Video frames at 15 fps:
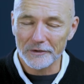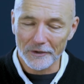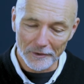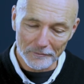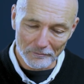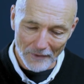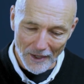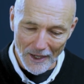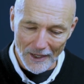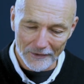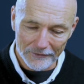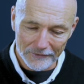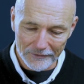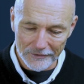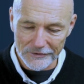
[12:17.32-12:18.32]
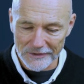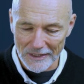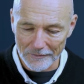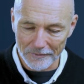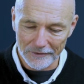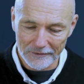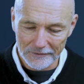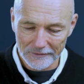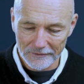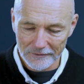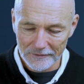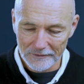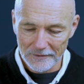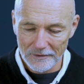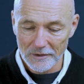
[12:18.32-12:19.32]
not man the Sabbath.
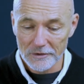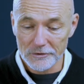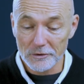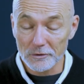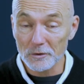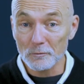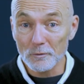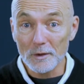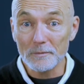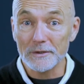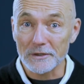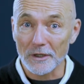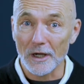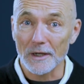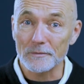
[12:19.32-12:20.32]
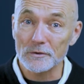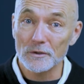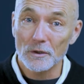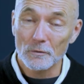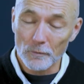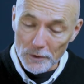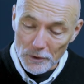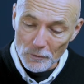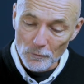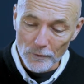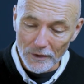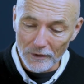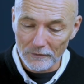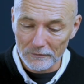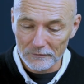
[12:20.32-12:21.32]
So there will be times when you
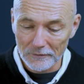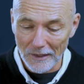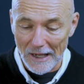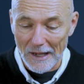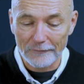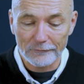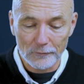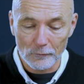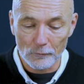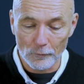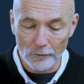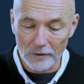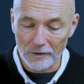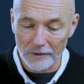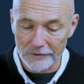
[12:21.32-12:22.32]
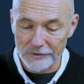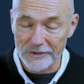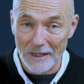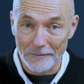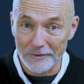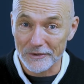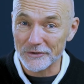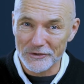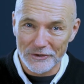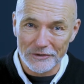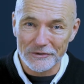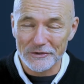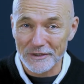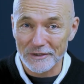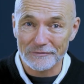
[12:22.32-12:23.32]
will have to work on Sabbath.
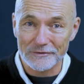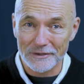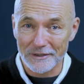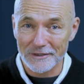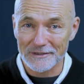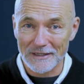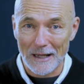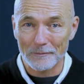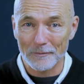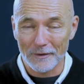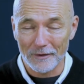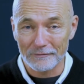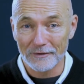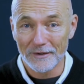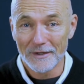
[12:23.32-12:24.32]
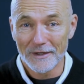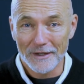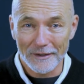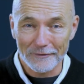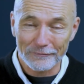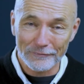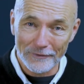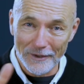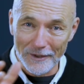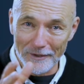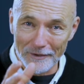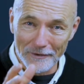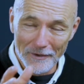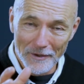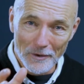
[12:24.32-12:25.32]
Jesus gives the example of if
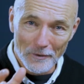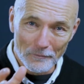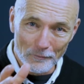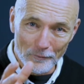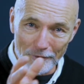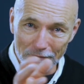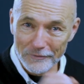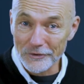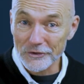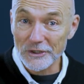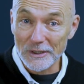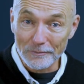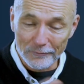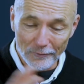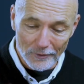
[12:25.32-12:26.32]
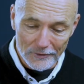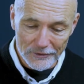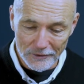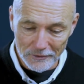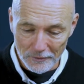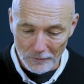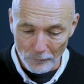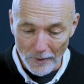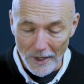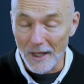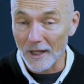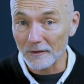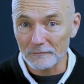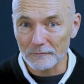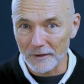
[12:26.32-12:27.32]
one of your sheep falls into the
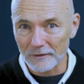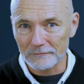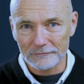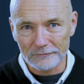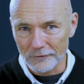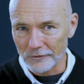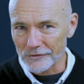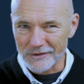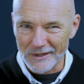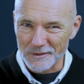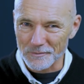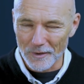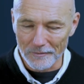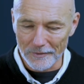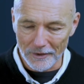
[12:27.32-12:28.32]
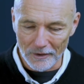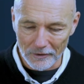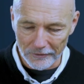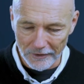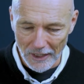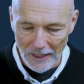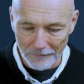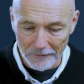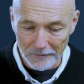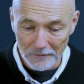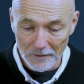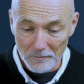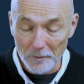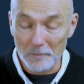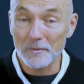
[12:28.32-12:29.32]
well, for us that's probably not going to happen,
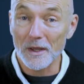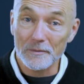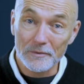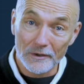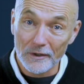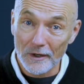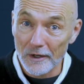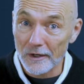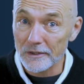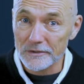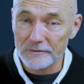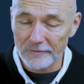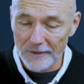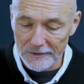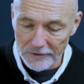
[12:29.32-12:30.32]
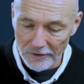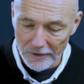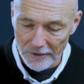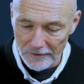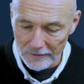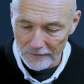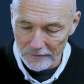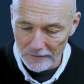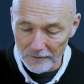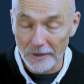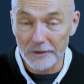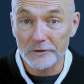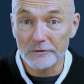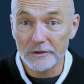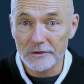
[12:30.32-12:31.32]
but maybe the car has a flat tire
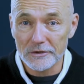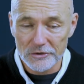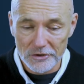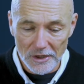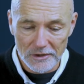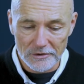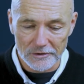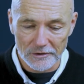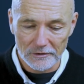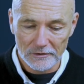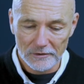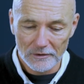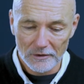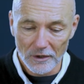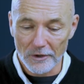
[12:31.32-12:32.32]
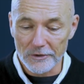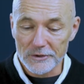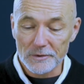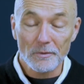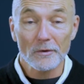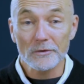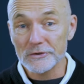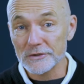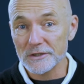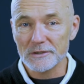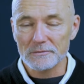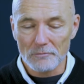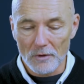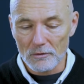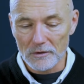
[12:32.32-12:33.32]
and you need to change it. Or suppose the
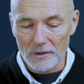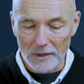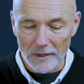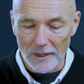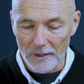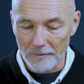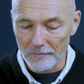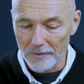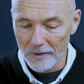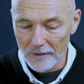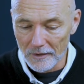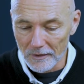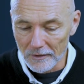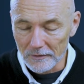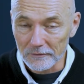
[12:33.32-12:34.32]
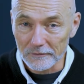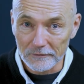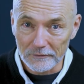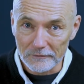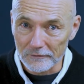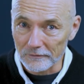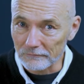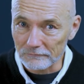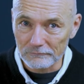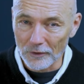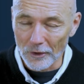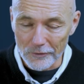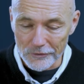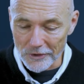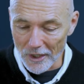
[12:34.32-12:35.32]
smoke alarm
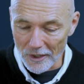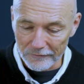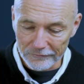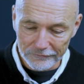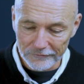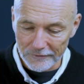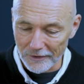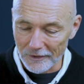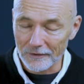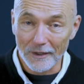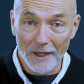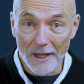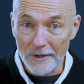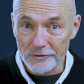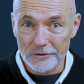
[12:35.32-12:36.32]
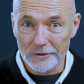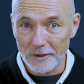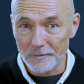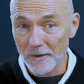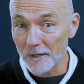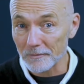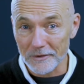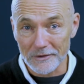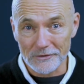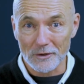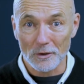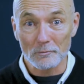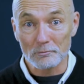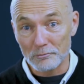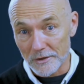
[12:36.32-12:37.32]
goes off in the house or the apartment, it's
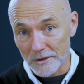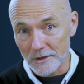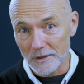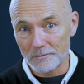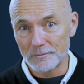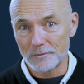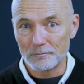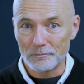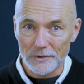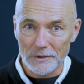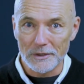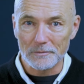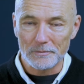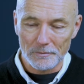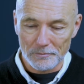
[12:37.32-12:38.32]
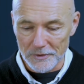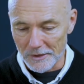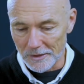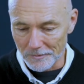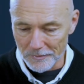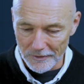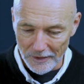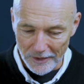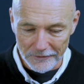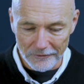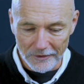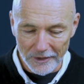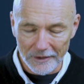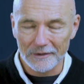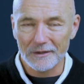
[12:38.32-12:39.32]
going beep, beep, beep, and you
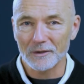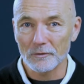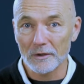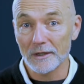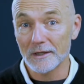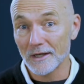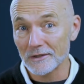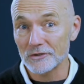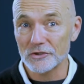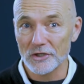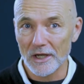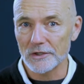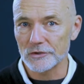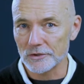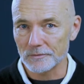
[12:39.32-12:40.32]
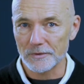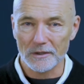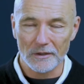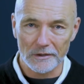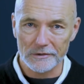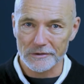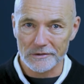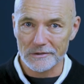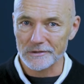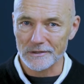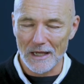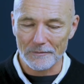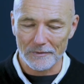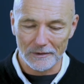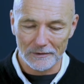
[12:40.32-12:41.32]
kind of think, well, I can't change it because it's
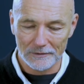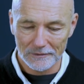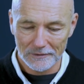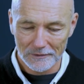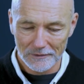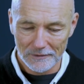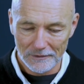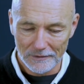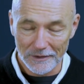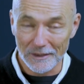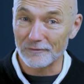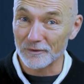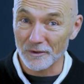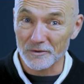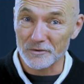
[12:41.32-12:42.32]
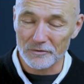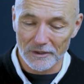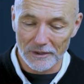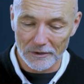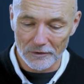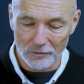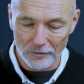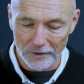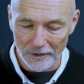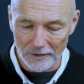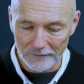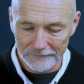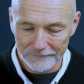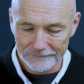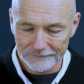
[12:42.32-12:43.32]
Sabbath, even though it's really
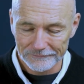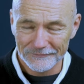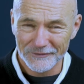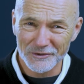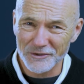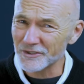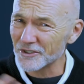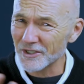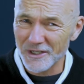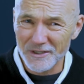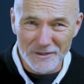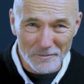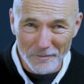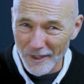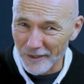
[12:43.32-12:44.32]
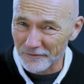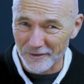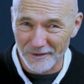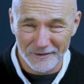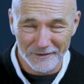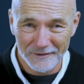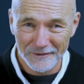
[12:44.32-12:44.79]
annoying. Just change the battery.